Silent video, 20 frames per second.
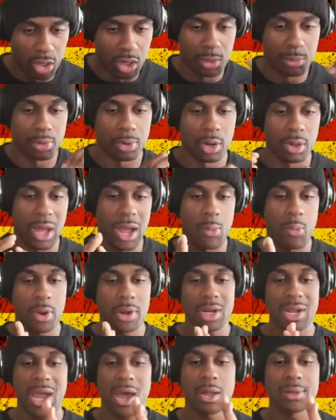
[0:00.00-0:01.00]
Bro, I
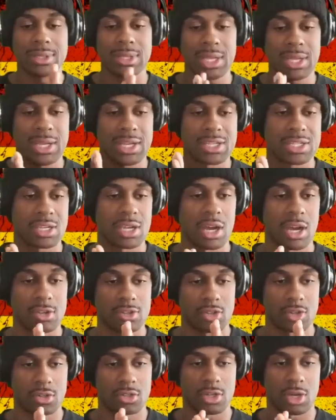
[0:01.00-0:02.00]
wonder how lit his
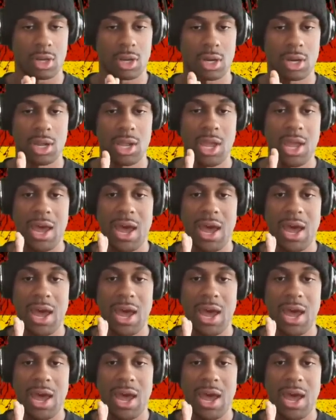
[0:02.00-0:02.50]
concerts are.